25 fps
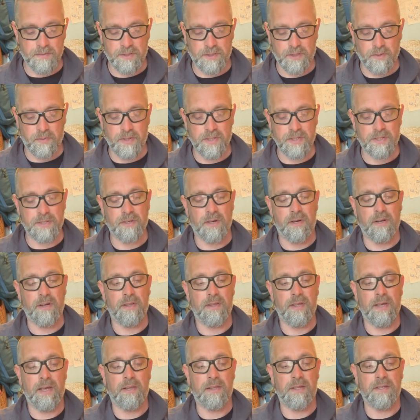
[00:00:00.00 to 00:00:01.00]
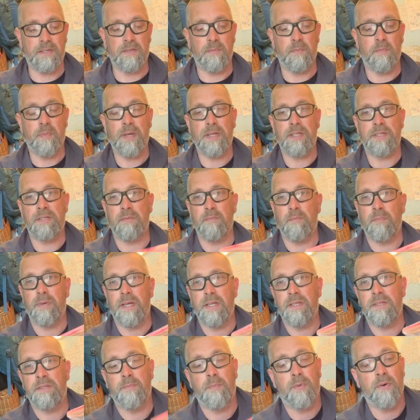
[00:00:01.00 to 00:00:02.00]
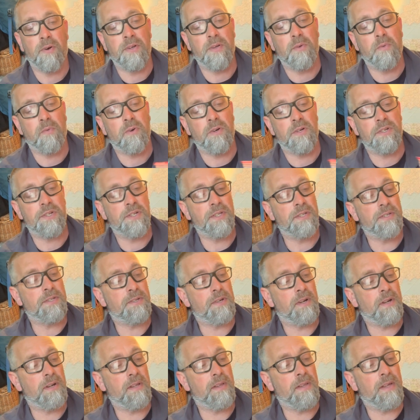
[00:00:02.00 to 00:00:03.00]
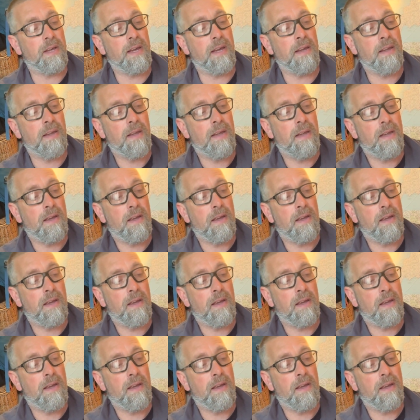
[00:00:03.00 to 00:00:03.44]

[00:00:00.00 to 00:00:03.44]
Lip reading: So inside of there's some Pits and Bits body wash inside of there.